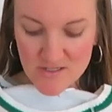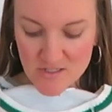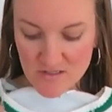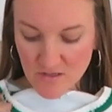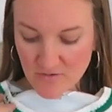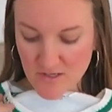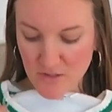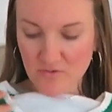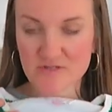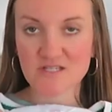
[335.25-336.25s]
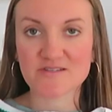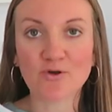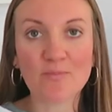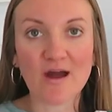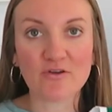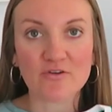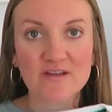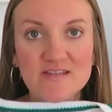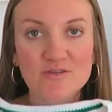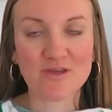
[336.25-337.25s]
So cute. It's no
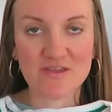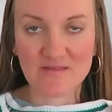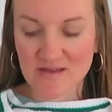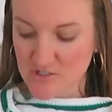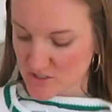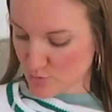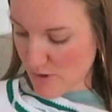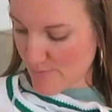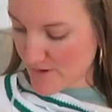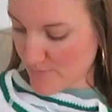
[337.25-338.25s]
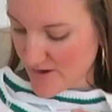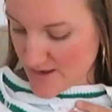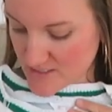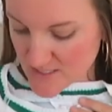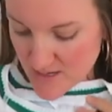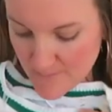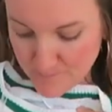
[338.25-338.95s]
boundaries, so I think that's just Walmart brand.